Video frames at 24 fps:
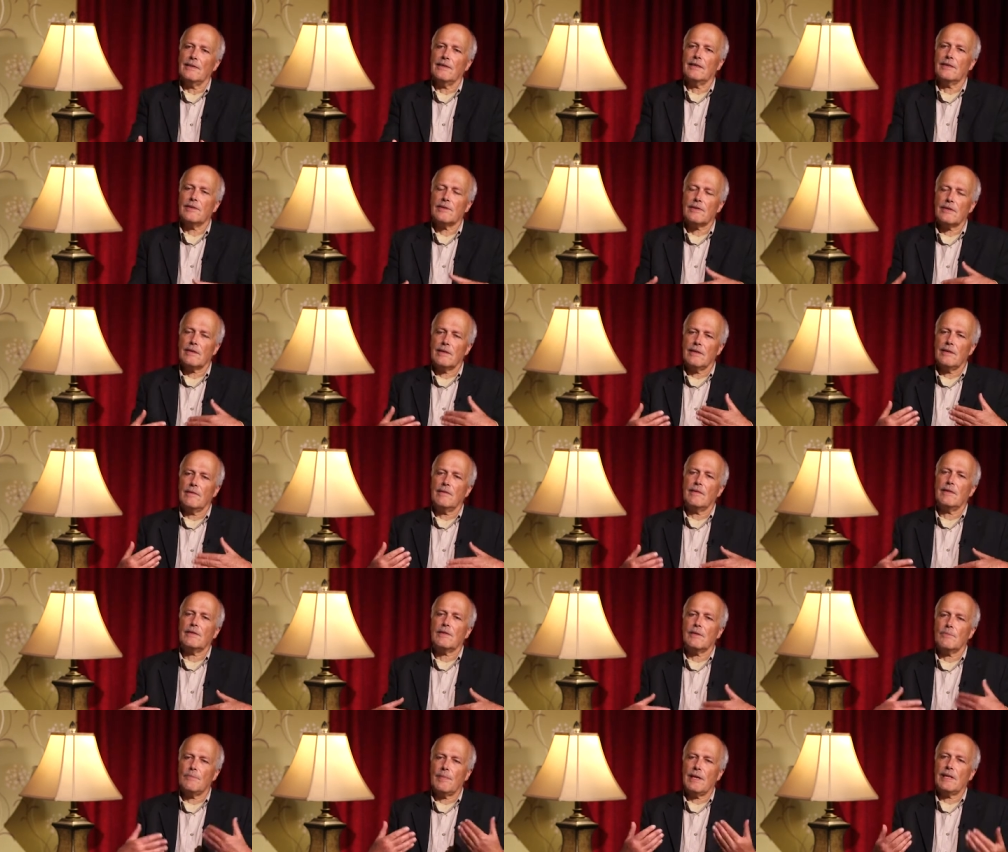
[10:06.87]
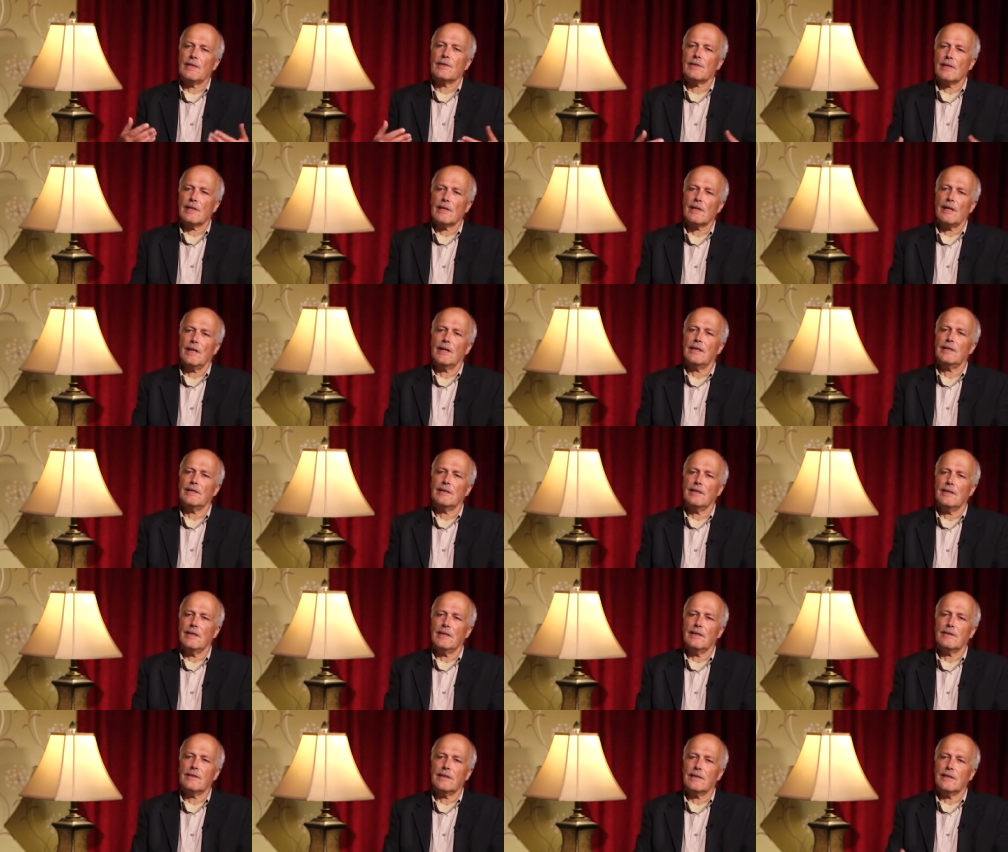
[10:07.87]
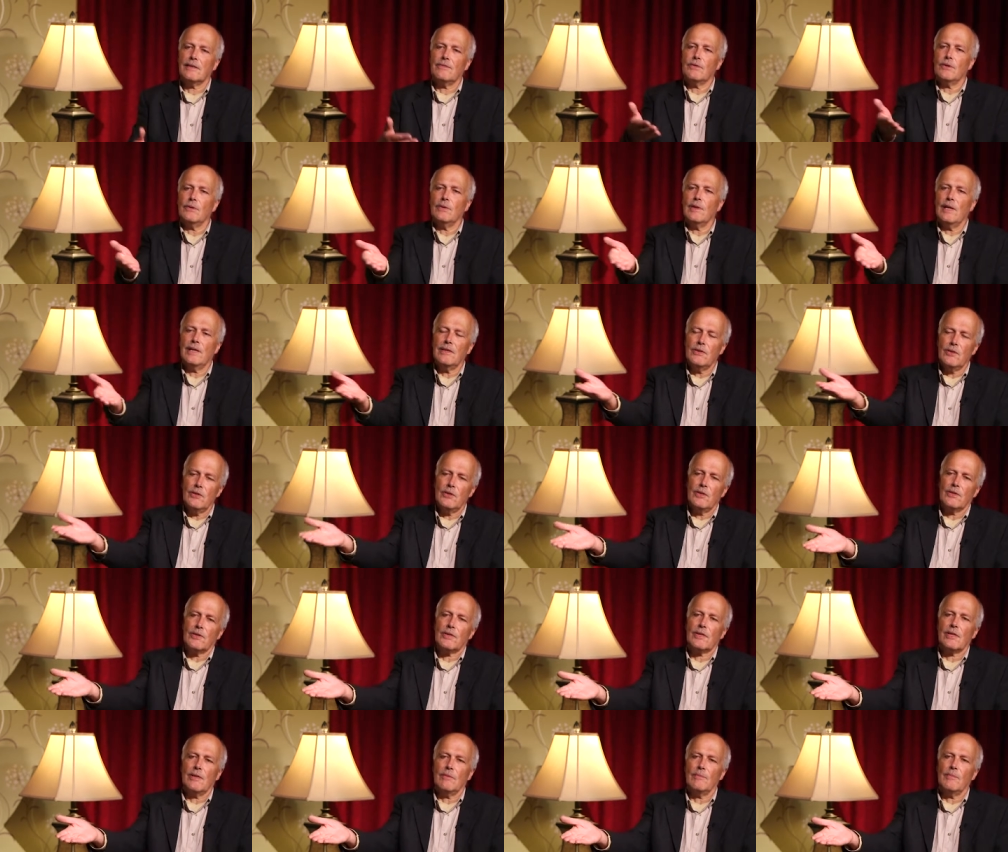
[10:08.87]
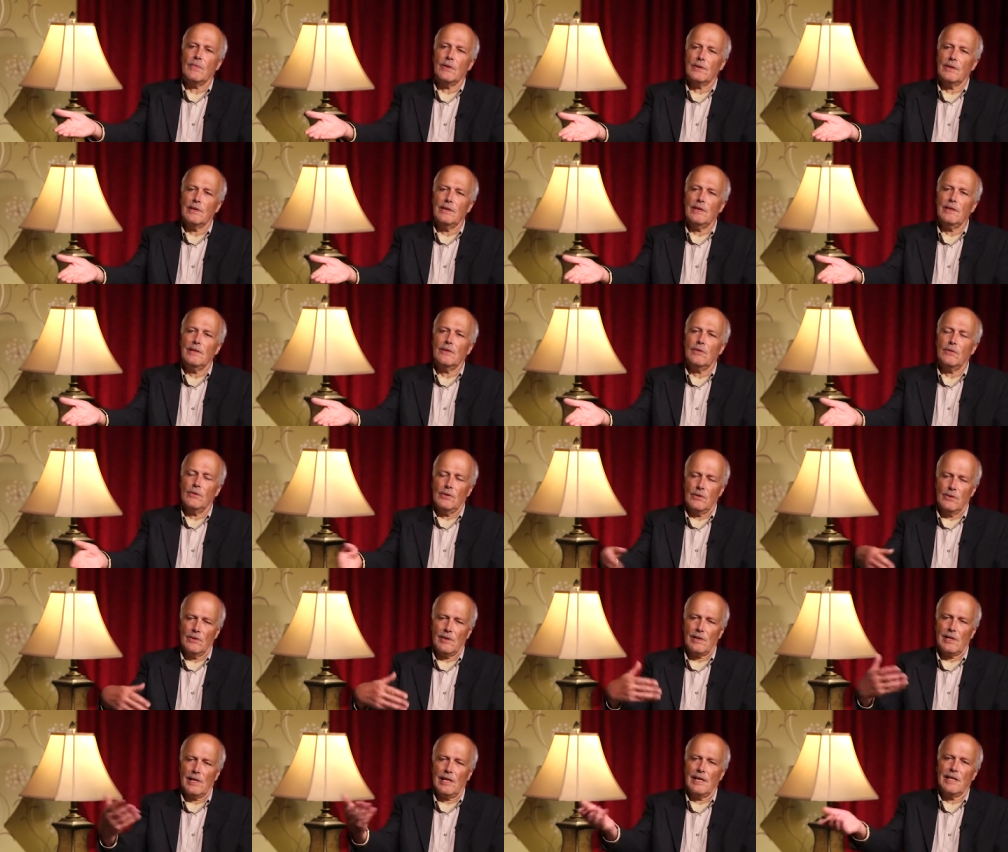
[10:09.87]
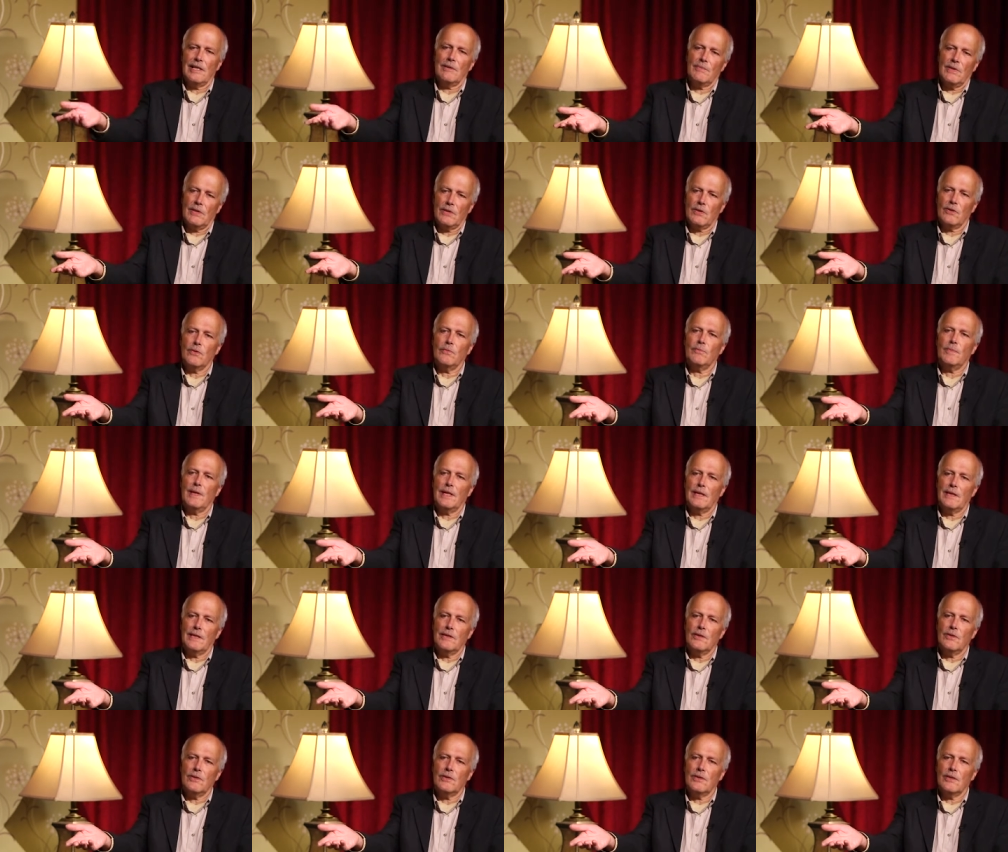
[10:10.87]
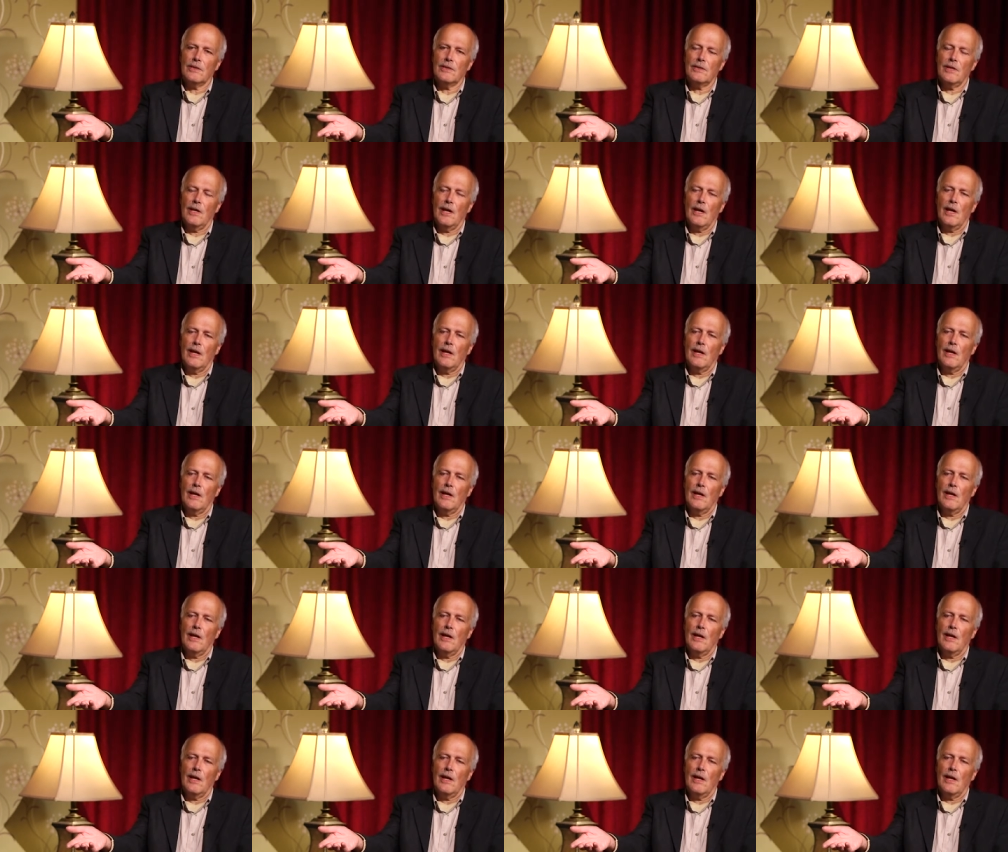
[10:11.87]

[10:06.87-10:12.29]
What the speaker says: There's a basic idea that if you injure somebody or you claim that you've been injured,